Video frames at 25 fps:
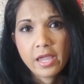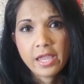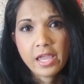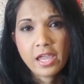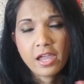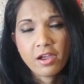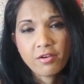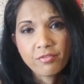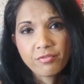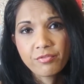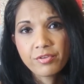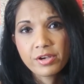
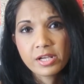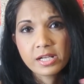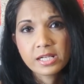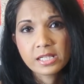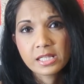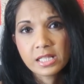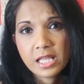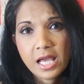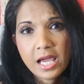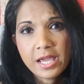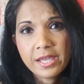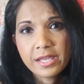every
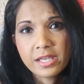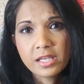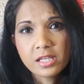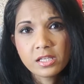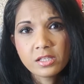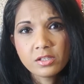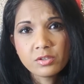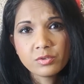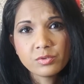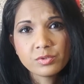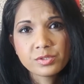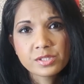
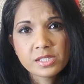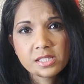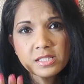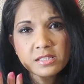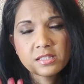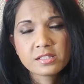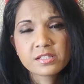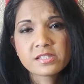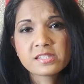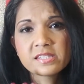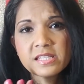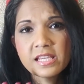client using
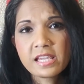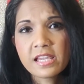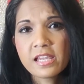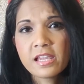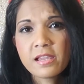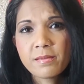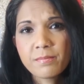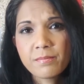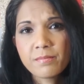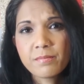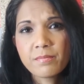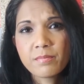the
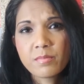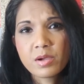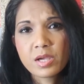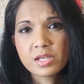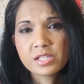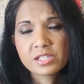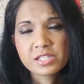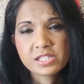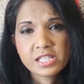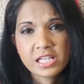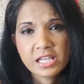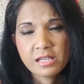
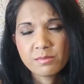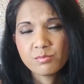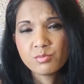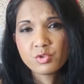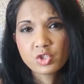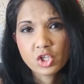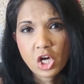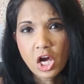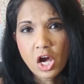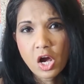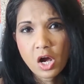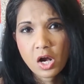same
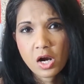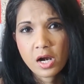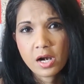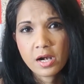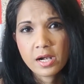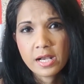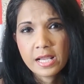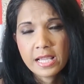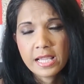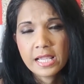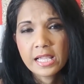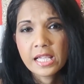
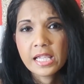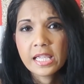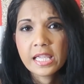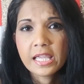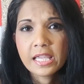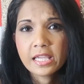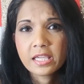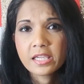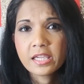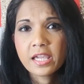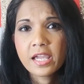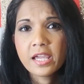jar,
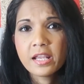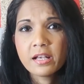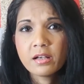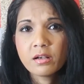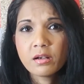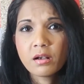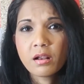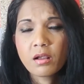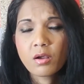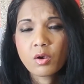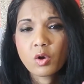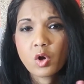it
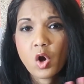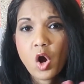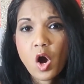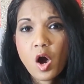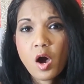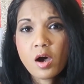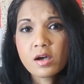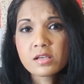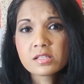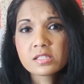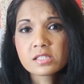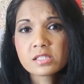can
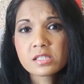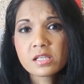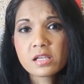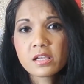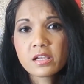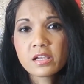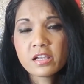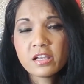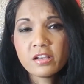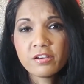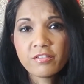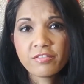cause
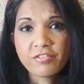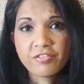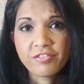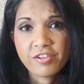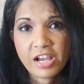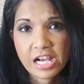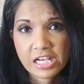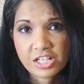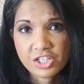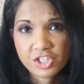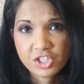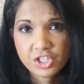
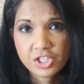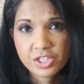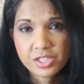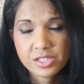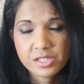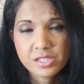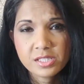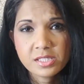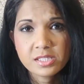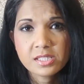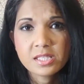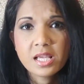
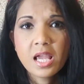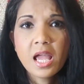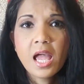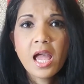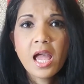infections.